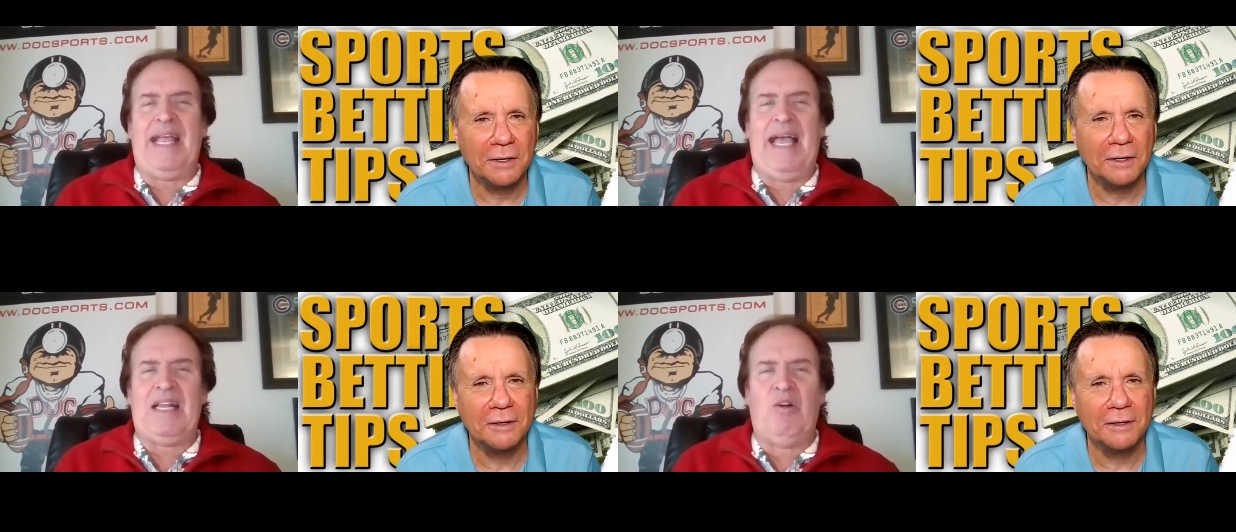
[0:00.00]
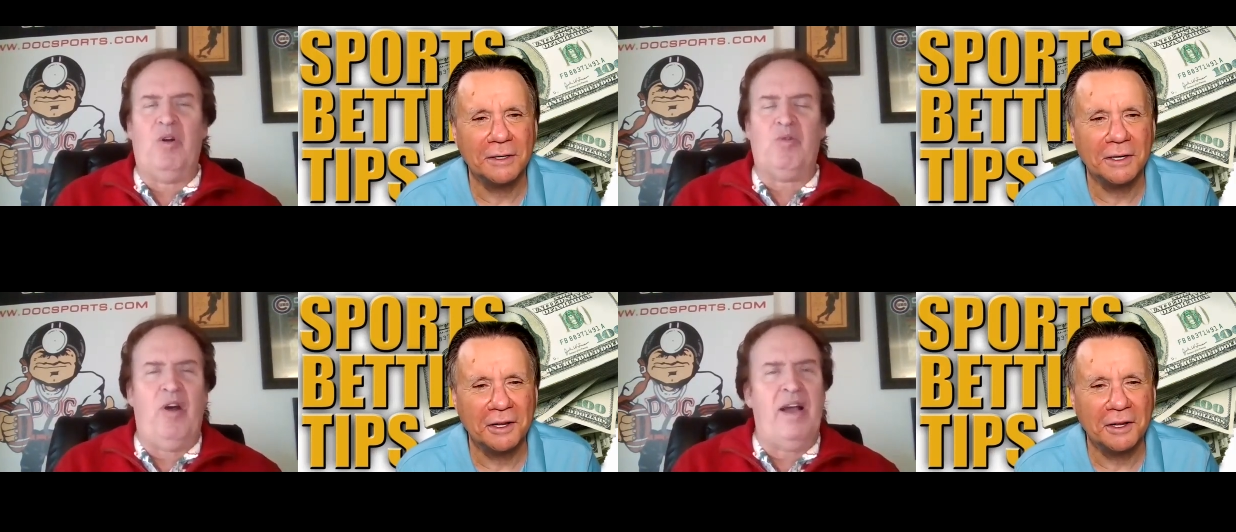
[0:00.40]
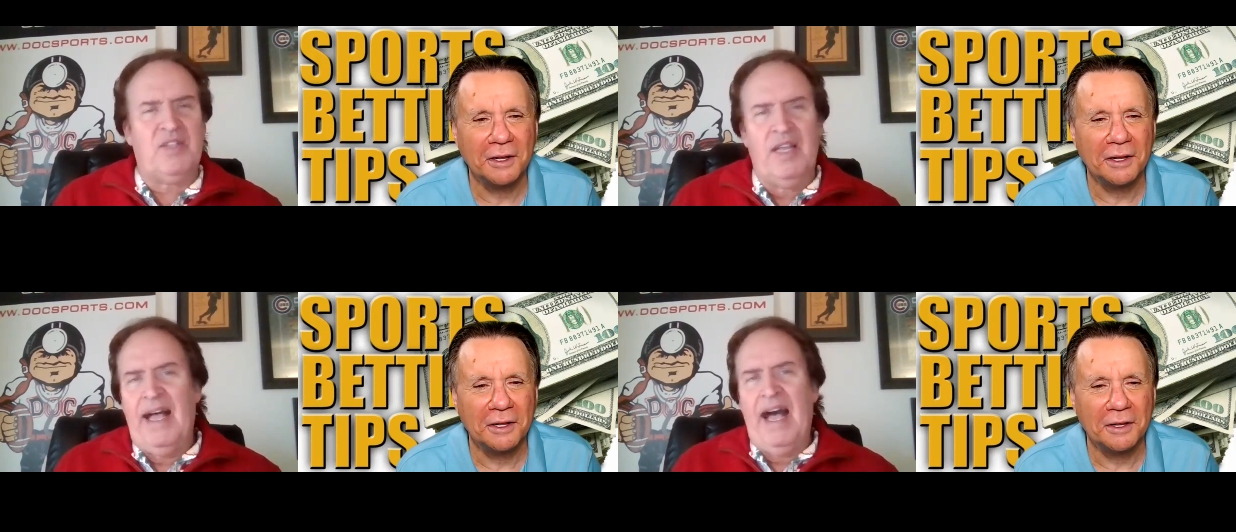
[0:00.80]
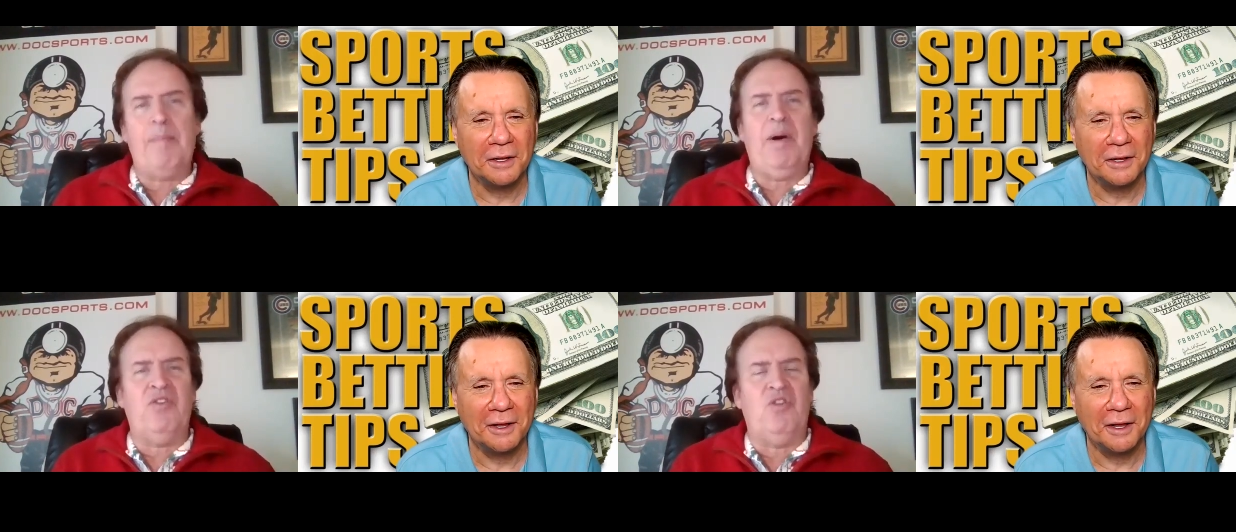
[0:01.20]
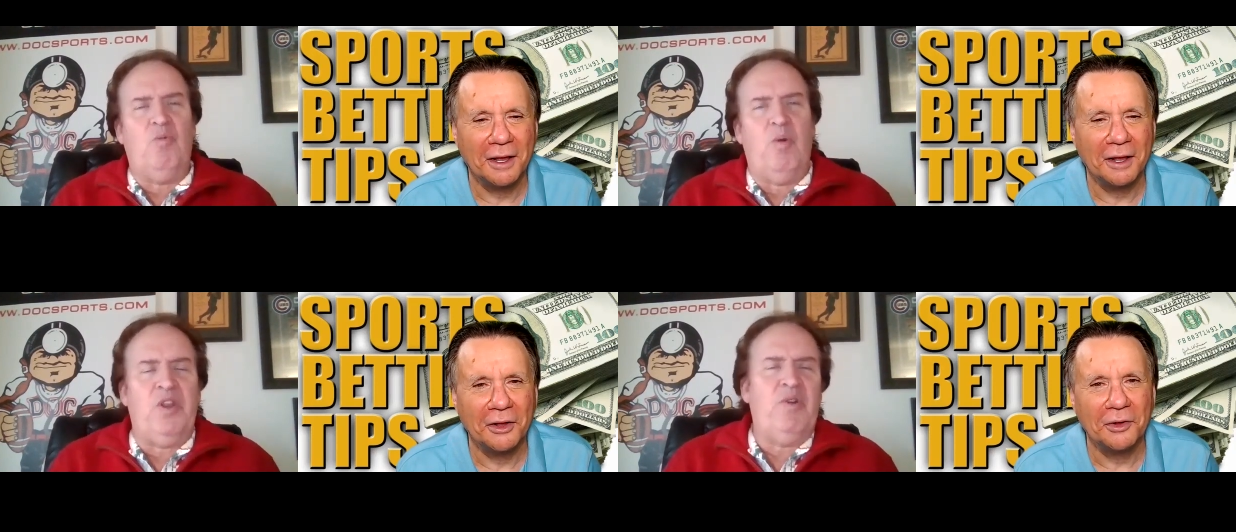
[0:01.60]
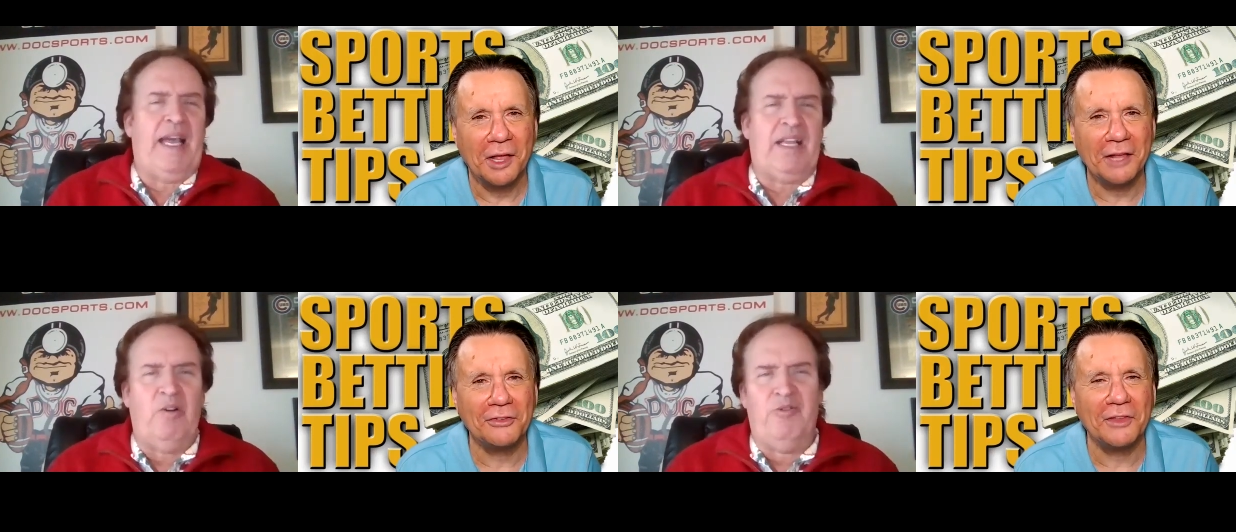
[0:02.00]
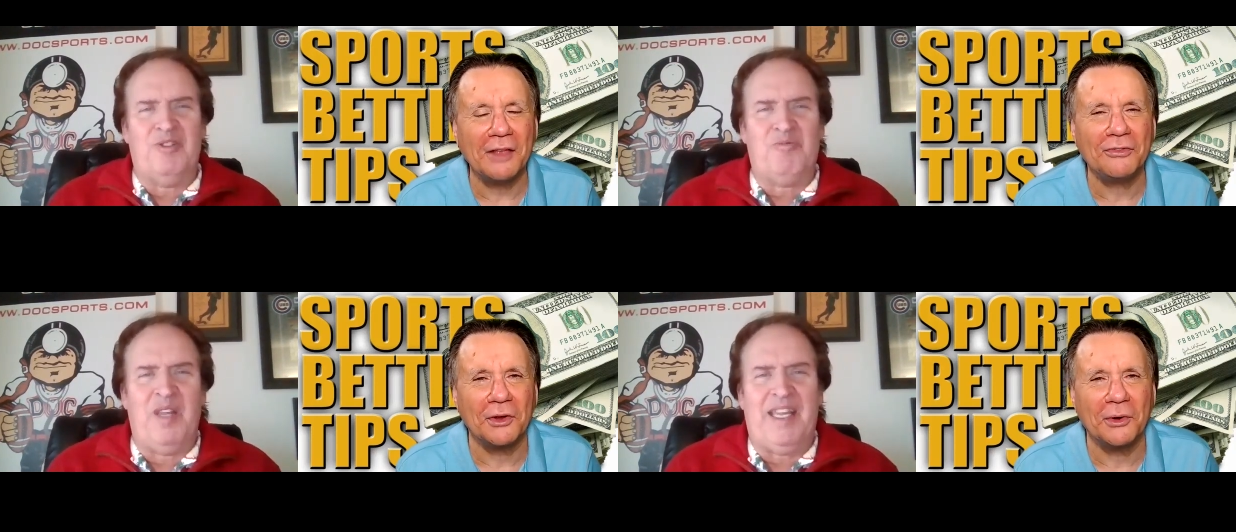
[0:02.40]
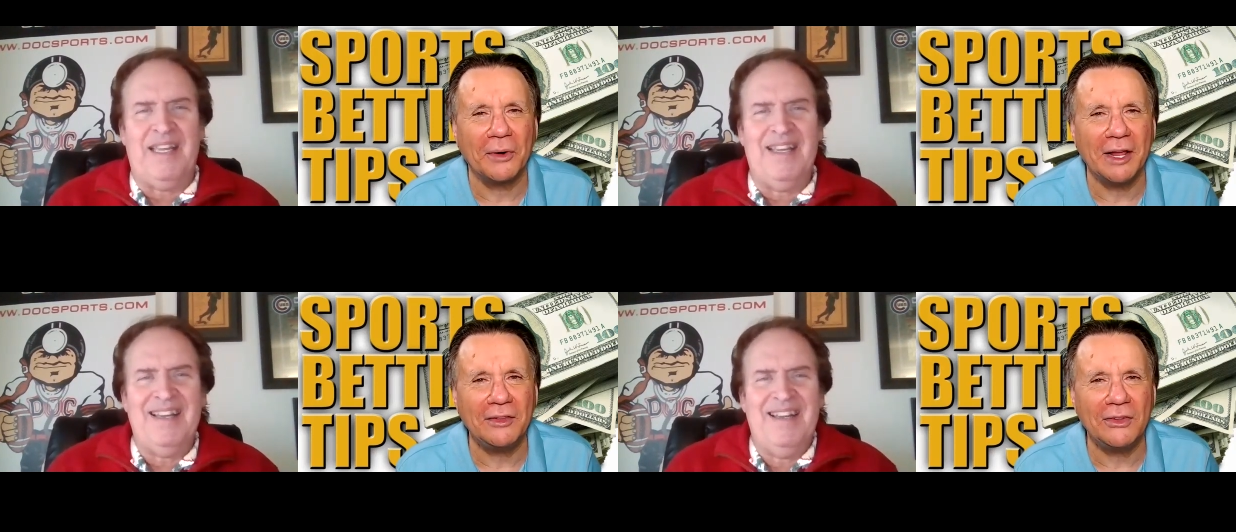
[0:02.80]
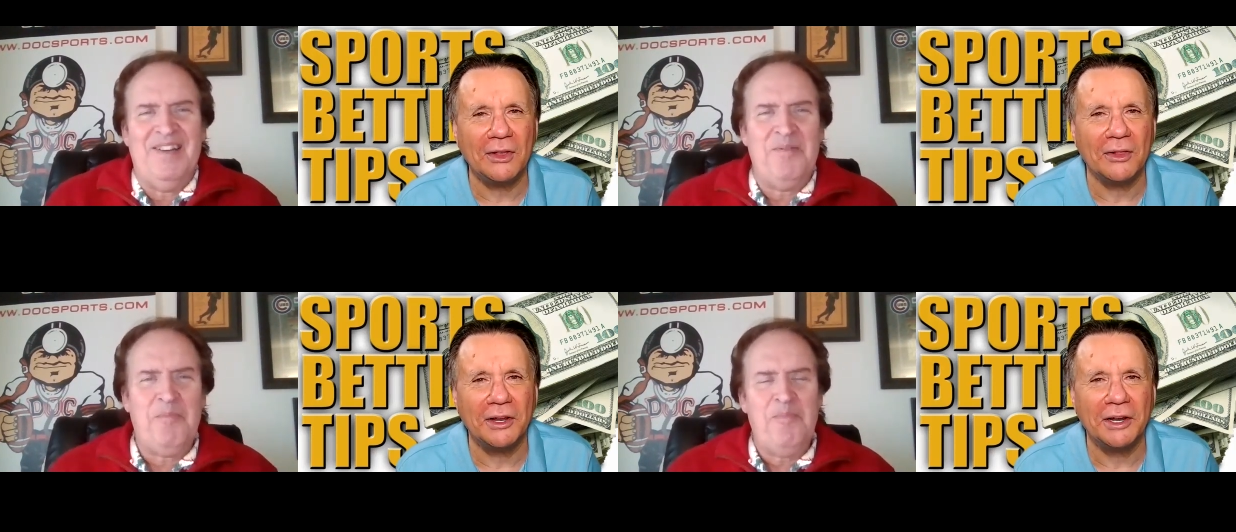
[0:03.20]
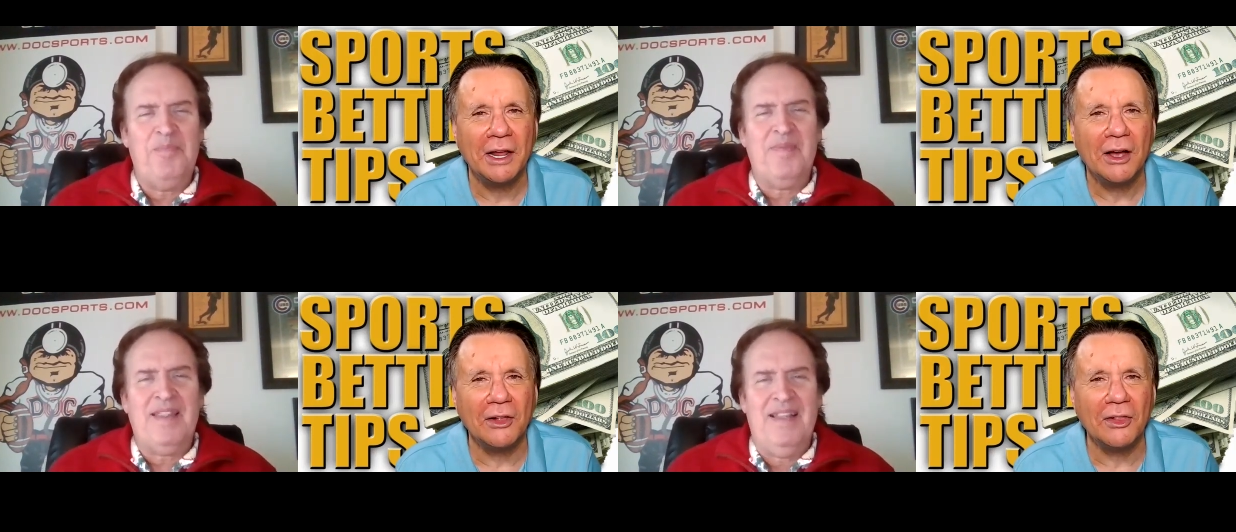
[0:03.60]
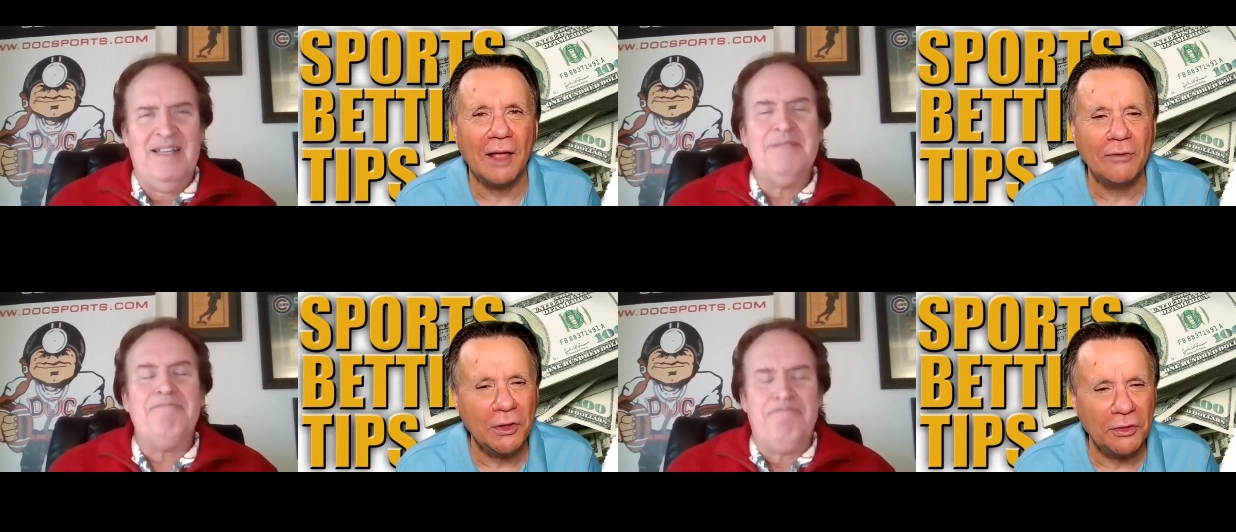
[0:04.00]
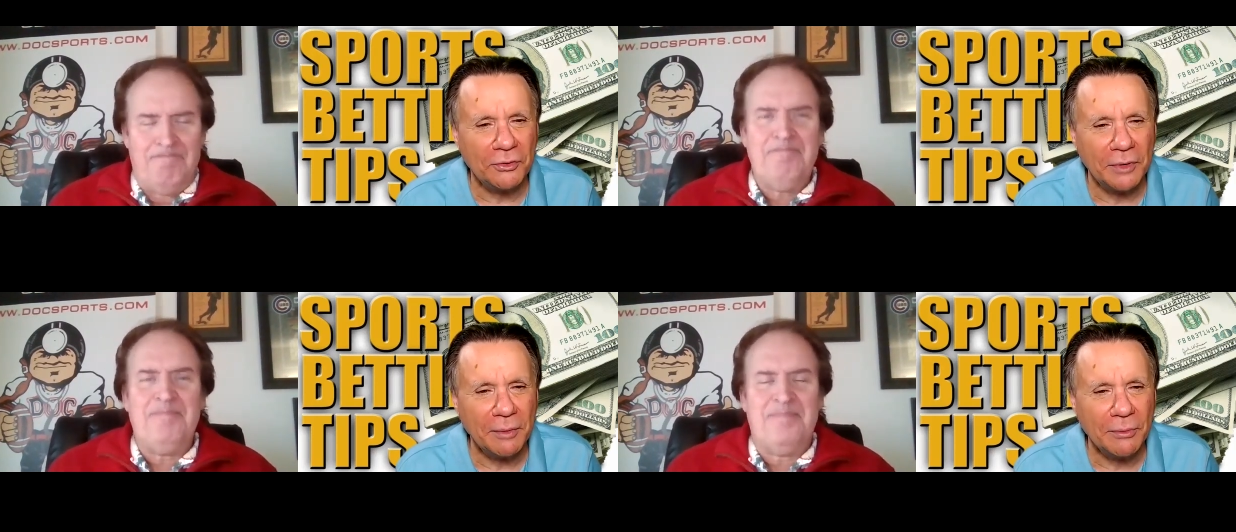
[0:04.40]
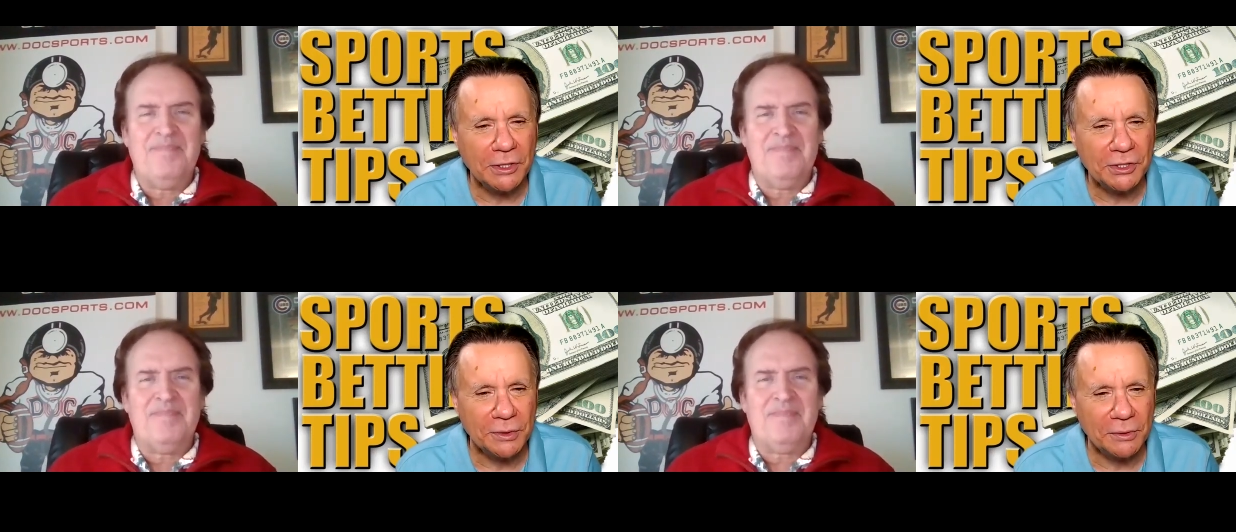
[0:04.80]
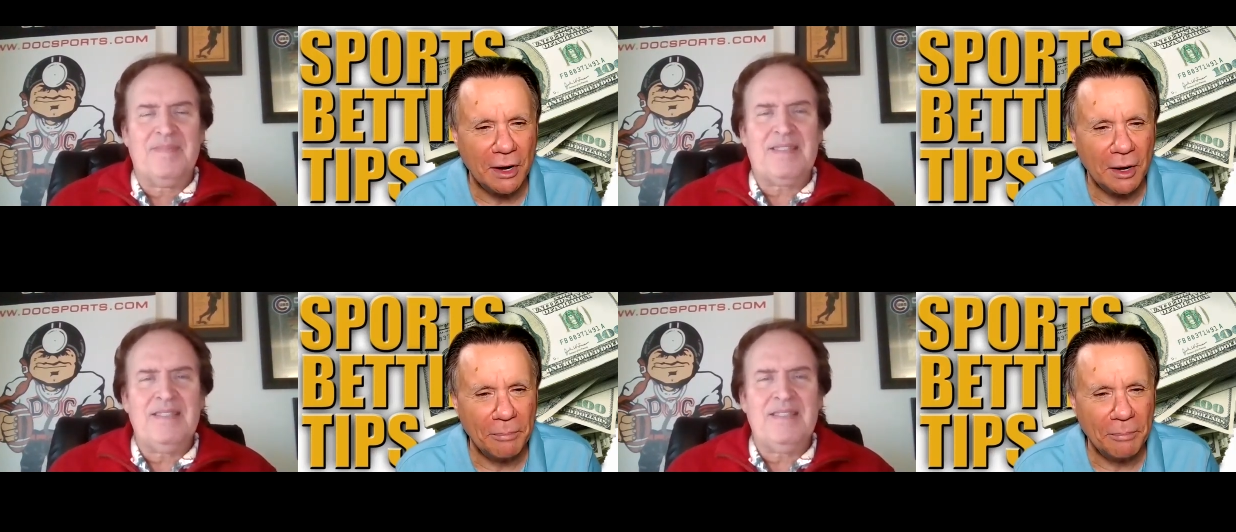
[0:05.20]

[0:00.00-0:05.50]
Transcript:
Speaker 1: I got going, Ross. How about you? What do you got going? That's a
Speaker 2: great deal. And eleven and three, what's your uh,